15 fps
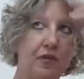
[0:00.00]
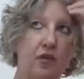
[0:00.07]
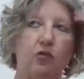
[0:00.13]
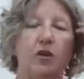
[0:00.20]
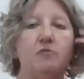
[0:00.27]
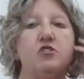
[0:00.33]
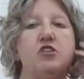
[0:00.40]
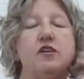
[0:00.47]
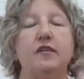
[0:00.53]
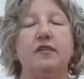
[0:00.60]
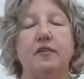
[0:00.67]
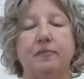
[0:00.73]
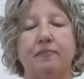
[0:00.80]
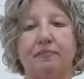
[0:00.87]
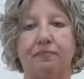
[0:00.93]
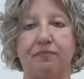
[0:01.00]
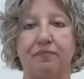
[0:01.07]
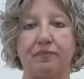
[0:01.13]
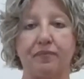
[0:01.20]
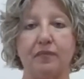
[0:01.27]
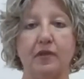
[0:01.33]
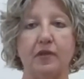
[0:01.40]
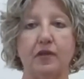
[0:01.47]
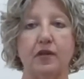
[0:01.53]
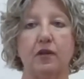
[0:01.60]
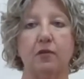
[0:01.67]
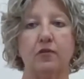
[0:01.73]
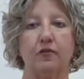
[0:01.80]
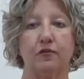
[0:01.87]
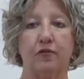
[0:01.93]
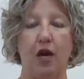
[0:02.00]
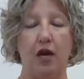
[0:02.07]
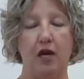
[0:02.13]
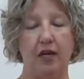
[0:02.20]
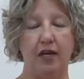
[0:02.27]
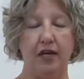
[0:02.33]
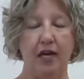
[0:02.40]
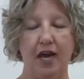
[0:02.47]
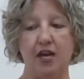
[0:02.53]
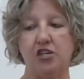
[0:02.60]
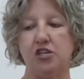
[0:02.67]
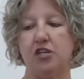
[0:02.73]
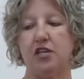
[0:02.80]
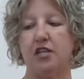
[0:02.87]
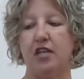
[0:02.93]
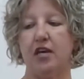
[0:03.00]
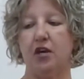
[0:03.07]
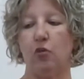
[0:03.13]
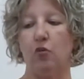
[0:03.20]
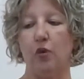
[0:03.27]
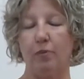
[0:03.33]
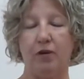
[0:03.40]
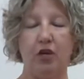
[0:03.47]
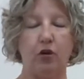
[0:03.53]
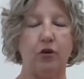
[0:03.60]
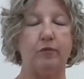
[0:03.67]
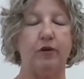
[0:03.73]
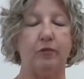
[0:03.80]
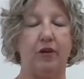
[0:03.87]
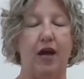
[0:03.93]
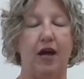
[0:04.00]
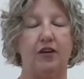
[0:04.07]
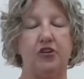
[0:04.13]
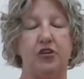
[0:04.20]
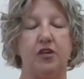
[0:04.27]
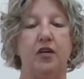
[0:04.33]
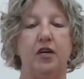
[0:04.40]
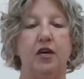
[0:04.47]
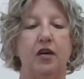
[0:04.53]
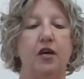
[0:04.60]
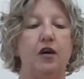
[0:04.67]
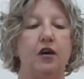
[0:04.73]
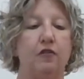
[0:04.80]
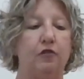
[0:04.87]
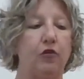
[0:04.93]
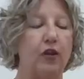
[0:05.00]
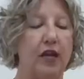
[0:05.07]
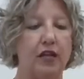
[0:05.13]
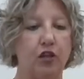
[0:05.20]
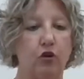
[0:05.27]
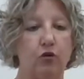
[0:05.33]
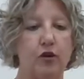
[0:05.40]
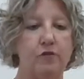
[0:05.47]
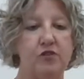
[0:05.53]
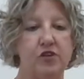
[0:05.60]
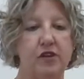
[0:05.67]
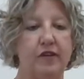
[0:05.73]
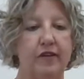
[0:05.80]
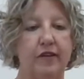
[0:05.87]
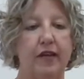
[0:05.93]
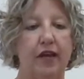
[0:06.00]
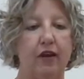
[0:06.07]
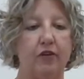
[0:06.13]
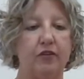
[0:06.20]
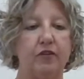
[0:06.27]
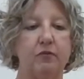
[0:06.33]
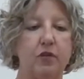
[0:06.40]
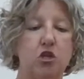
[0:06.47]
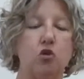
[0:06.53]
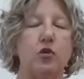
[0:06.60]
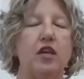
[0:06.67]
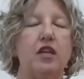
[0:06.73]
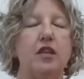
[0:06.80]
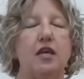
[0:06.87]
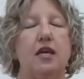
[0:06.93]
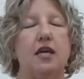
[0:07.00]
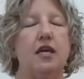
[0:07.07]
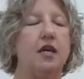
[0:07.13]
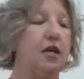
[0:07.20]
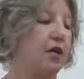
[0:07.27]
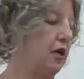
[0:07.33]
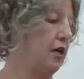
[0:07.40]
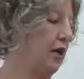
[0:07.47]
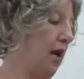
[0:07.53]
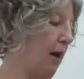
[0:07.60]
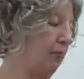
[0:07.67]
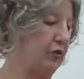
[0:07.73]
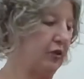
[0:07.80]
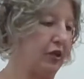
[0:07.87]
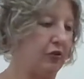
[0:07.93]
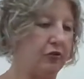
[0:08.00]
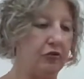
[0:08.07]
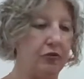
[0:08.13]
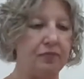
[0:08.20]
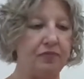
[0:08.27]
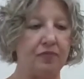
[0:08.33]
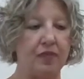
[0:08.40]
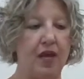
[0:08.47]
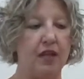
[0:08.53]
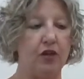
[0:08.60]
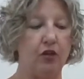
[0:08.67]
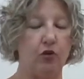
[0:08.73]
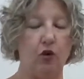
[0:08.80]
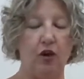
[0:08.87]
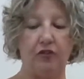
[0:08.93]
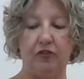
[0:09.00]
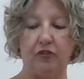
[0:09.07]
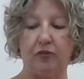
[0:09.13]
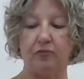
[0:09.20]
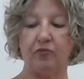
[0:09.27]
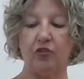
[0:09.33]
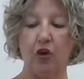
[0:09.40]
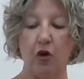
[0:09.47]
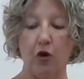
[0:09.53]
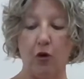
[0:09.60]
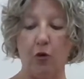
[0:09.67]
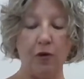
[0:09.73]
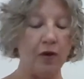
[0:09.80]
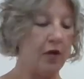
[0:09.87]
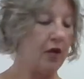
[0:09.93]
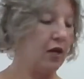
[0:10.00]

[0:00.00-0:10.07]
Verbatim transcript: cream cheese uh, concoction and then a whipping cream concoction for like the cream cheesy layers in between the apple layers and the crust. So